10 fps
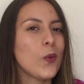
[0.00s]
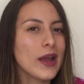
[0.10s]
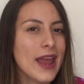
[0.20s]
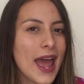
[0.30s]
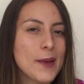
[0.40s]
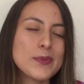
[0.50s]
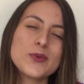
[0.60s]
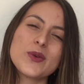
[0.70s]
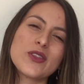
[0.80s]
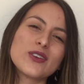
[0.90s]
what
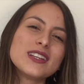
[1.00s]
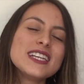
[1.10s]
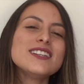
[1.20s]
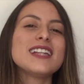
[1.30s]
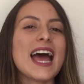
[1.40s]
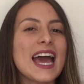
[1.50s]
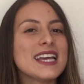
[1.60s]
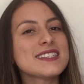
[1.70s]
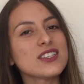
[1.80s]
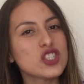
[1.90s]
happened with our little
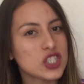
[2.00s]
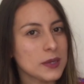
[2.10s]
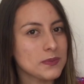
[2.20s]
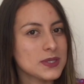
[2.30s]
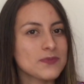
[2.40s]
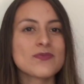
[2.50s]
ice ships.